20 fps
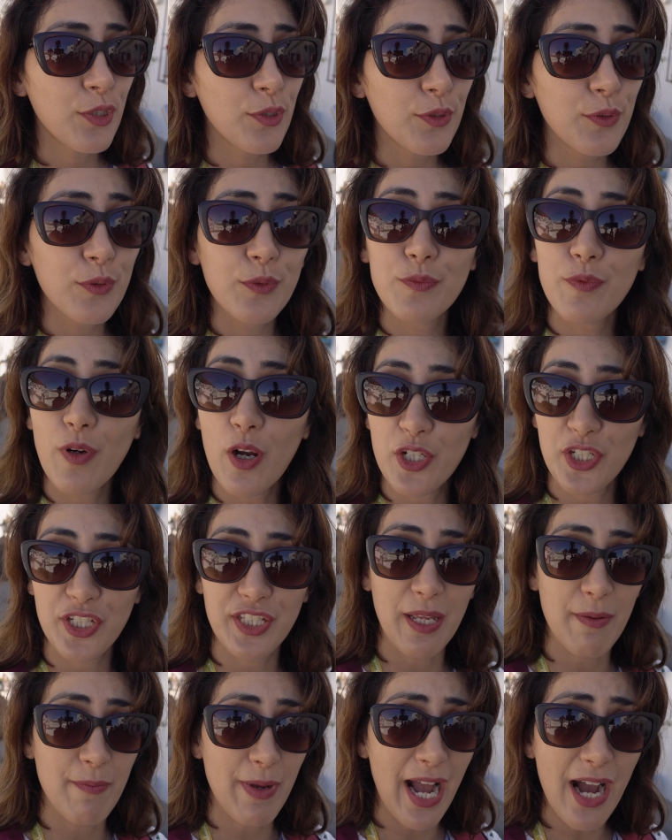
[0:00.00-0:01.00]
to wash
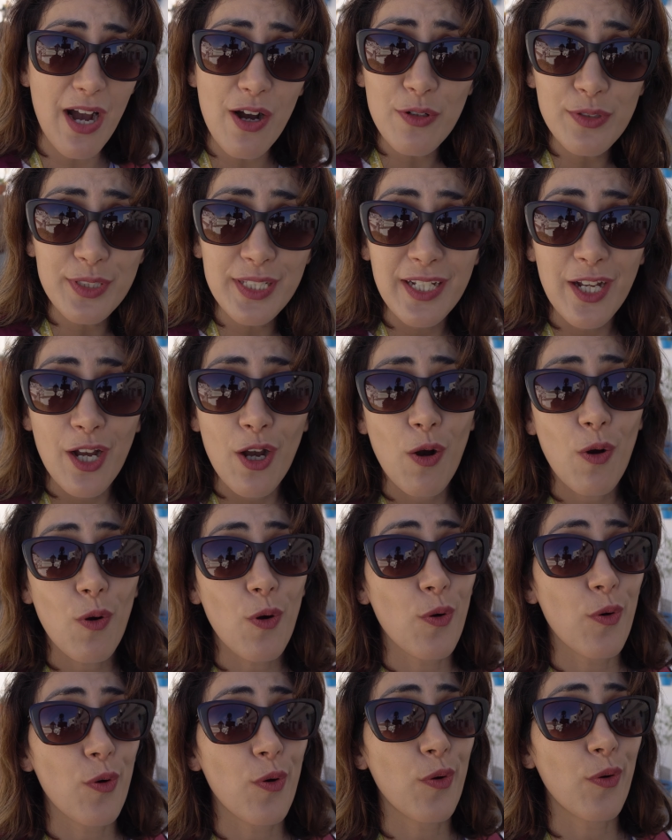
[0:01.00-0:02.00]
them out
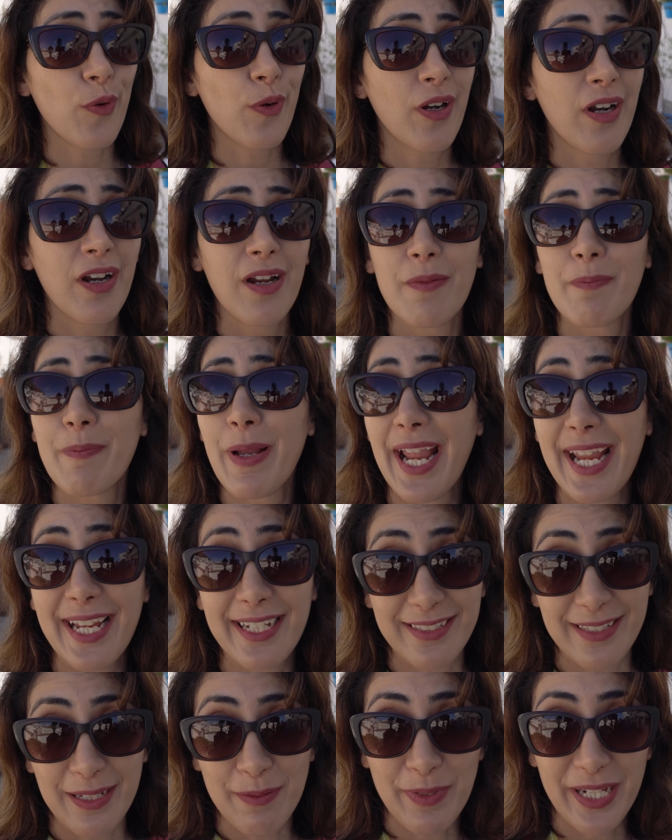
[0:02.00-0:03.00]
or
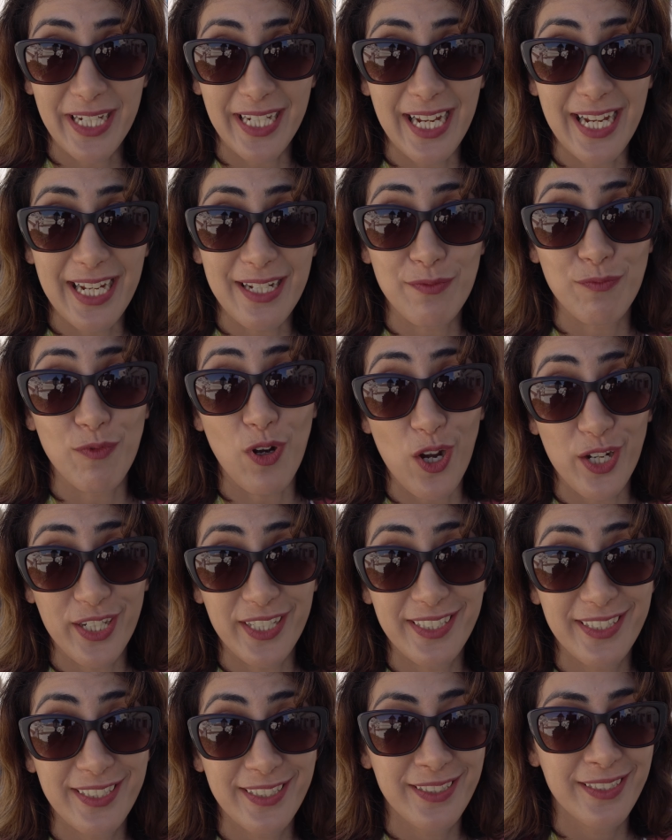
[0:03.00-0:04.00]
paint them again
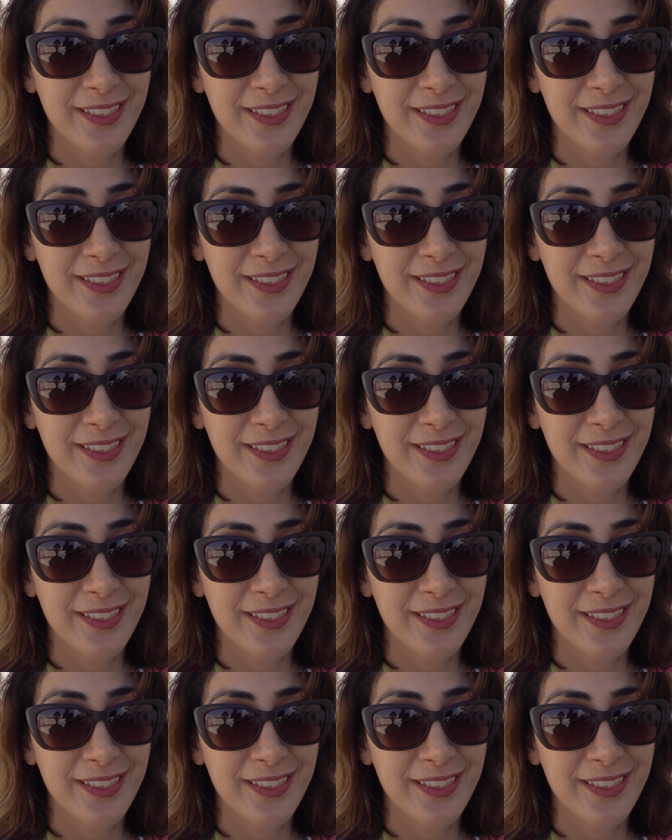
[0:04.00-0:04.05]
white.